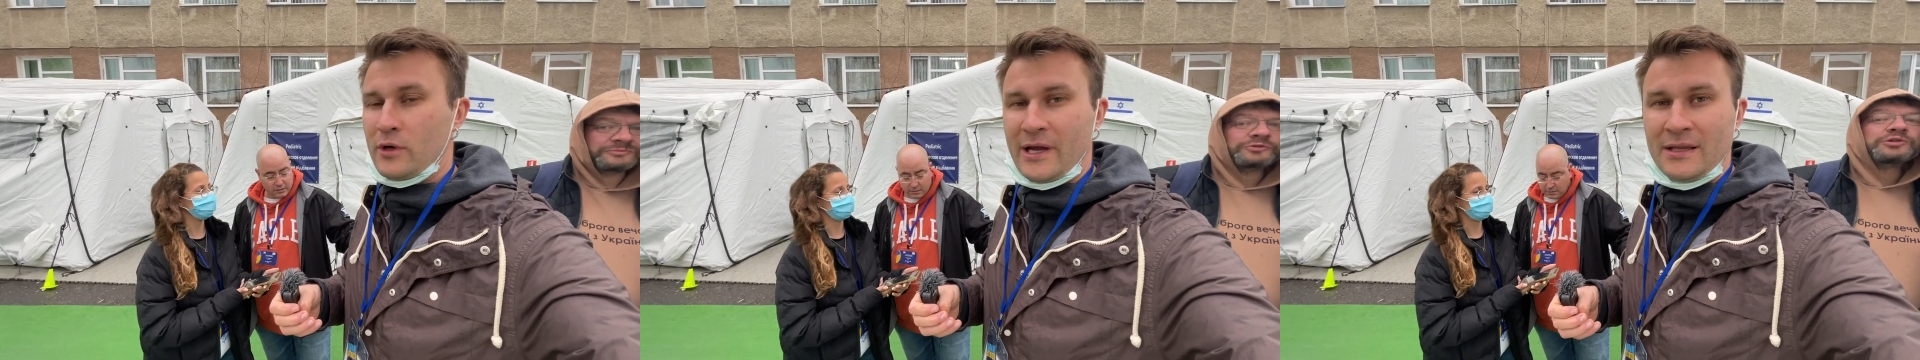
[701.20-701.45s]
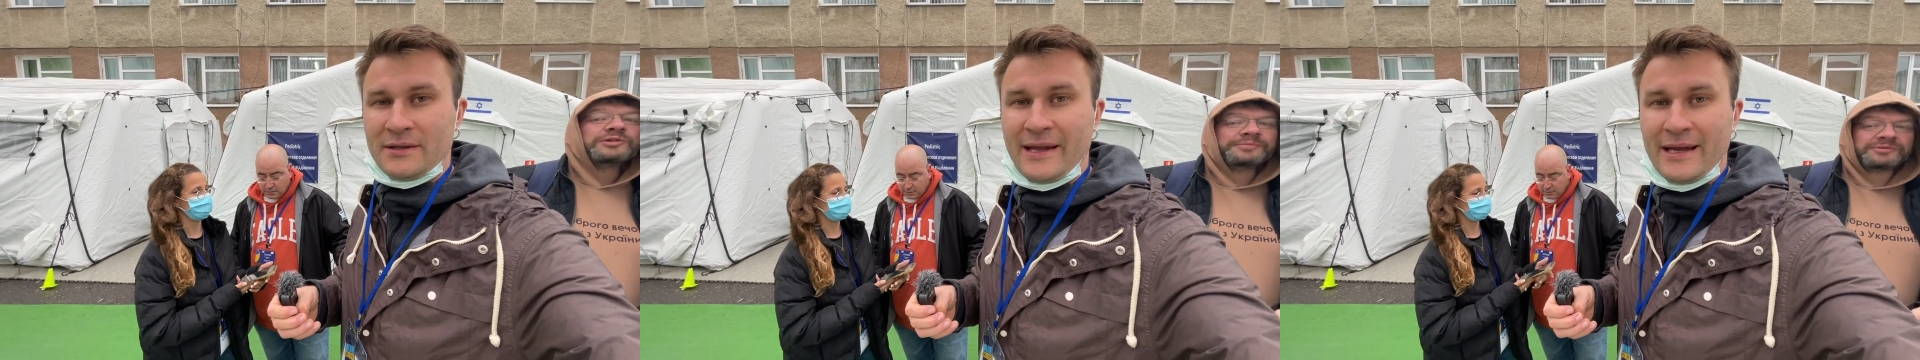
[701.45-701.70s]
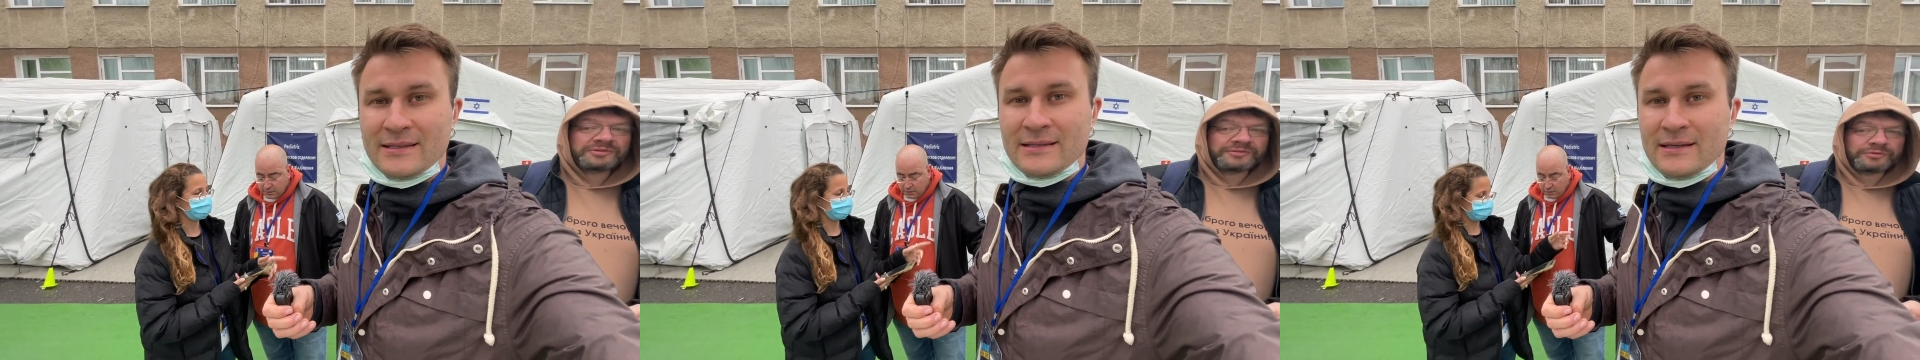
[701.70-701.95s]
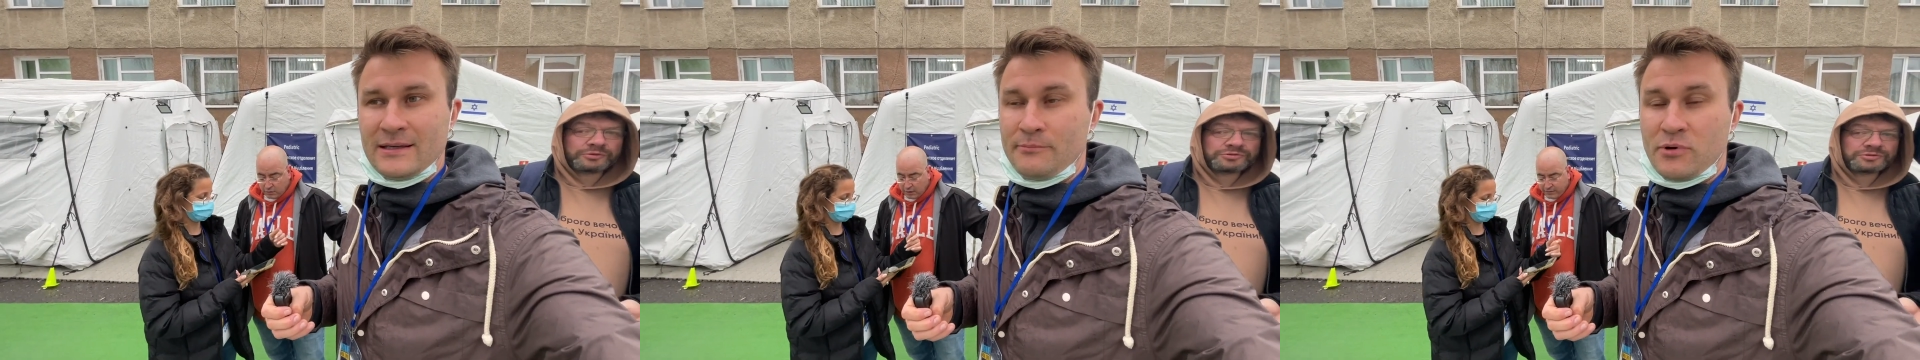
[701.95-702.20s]
Speaker 1: can get
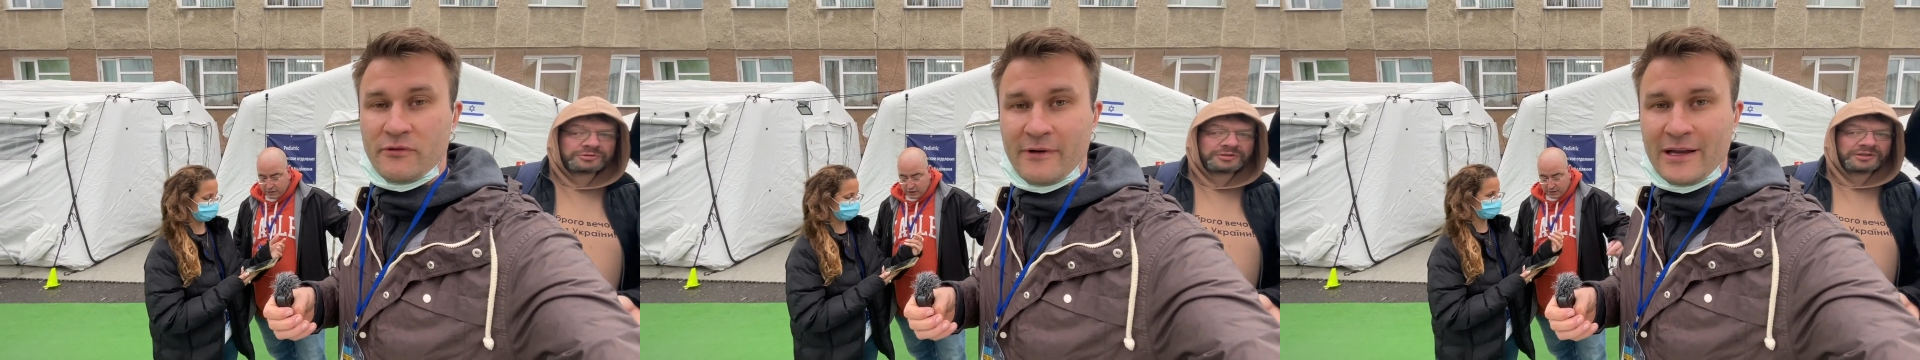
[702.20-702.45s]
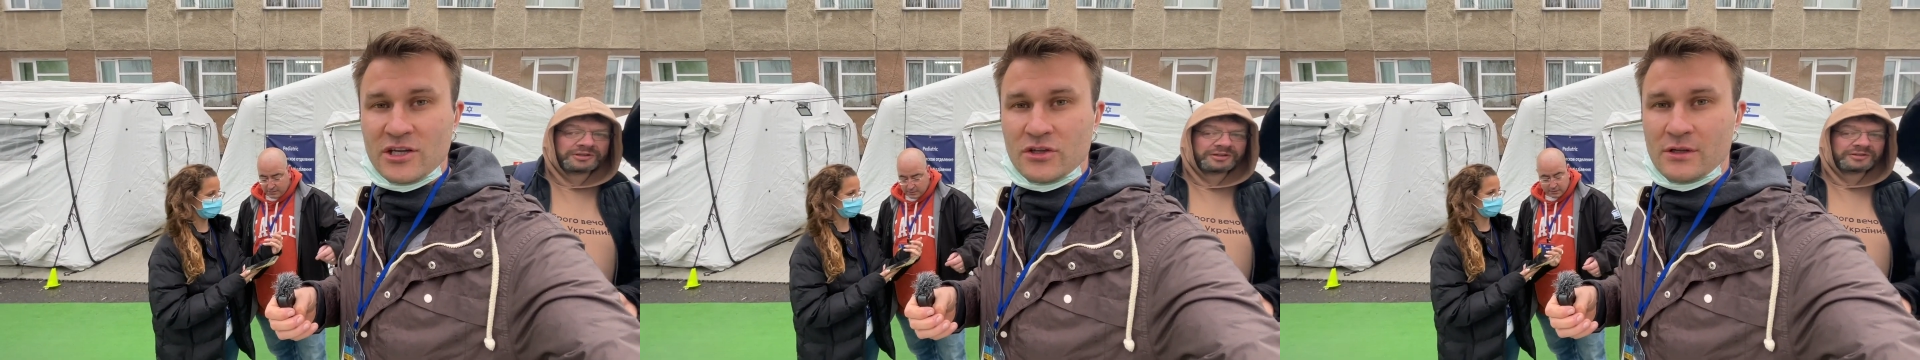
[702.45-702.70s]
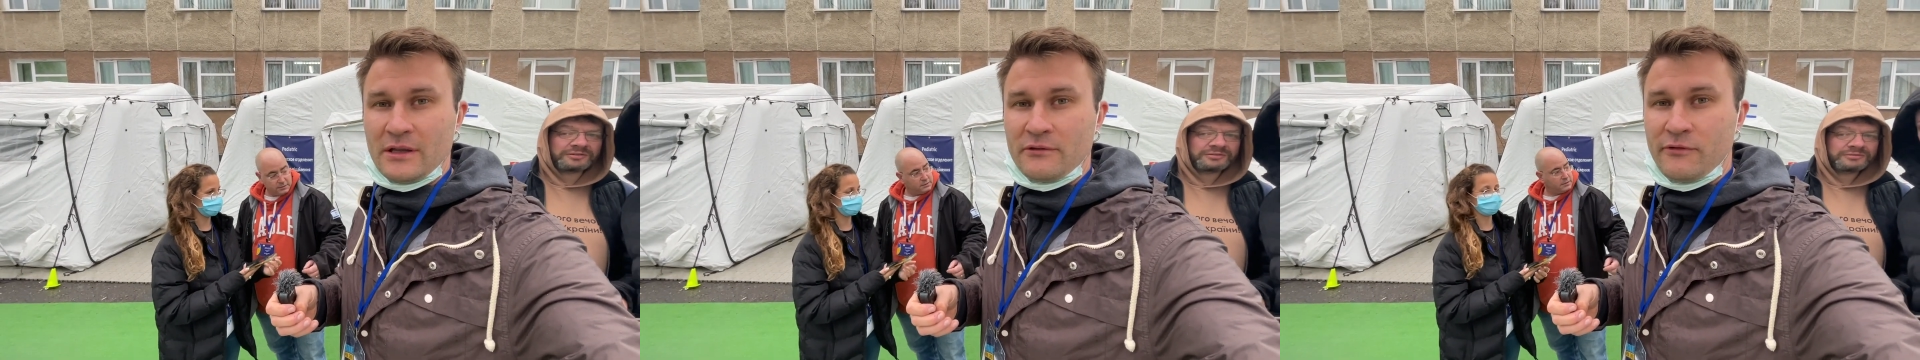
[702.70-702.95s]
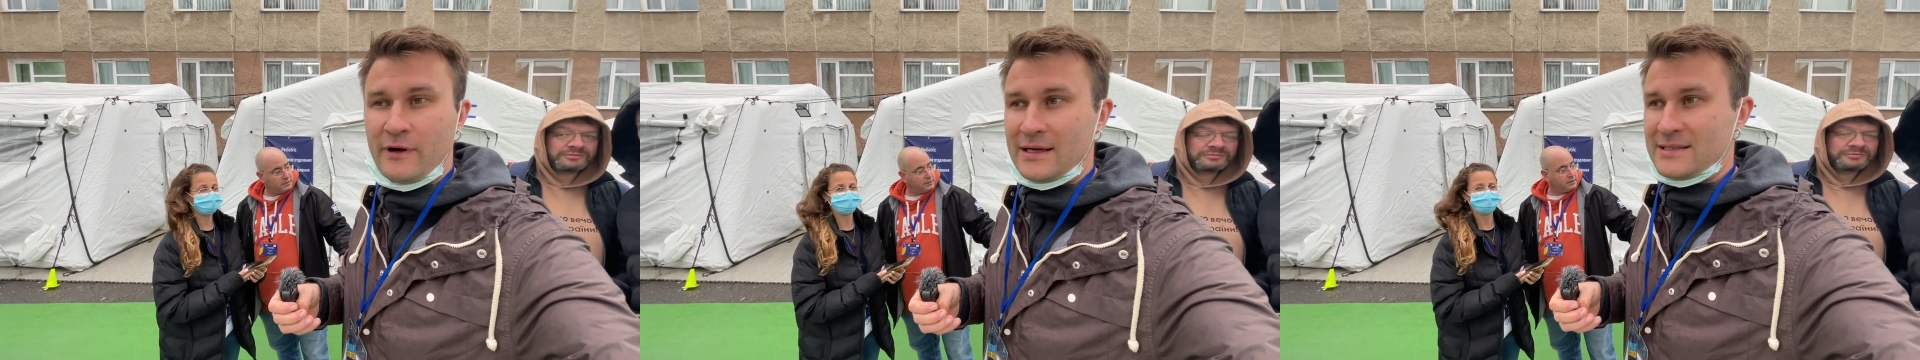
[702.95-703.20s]
professional
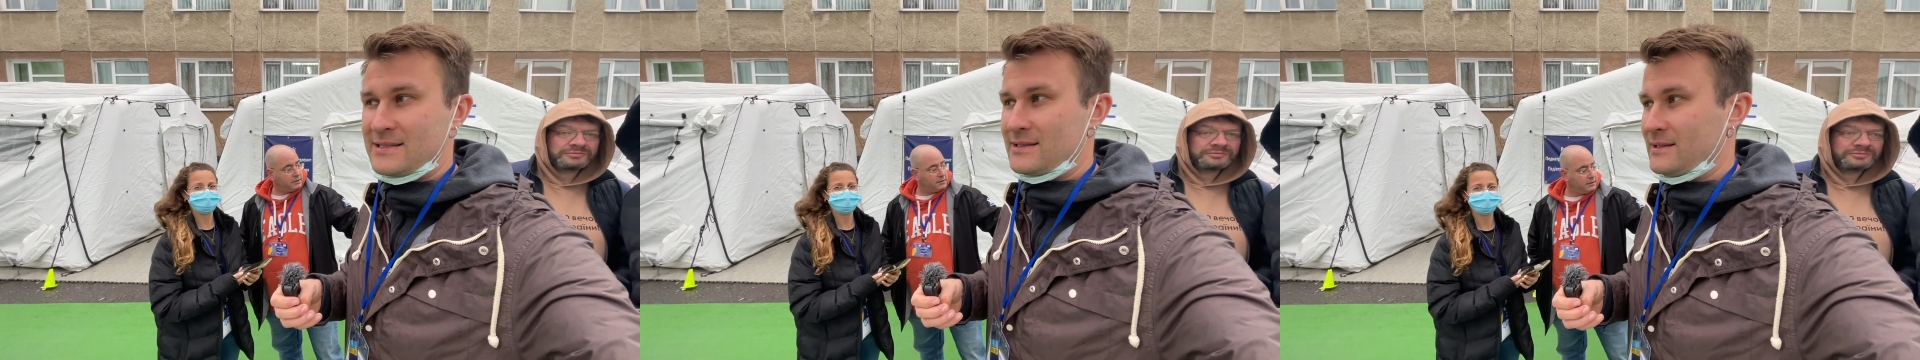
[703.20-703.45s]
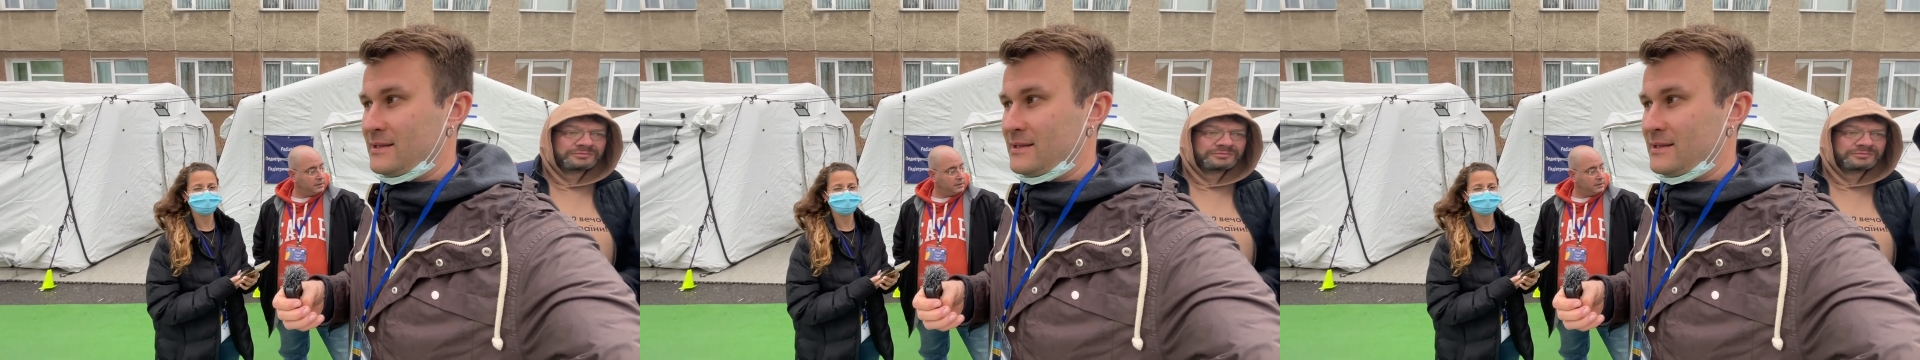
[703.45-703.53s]
and fast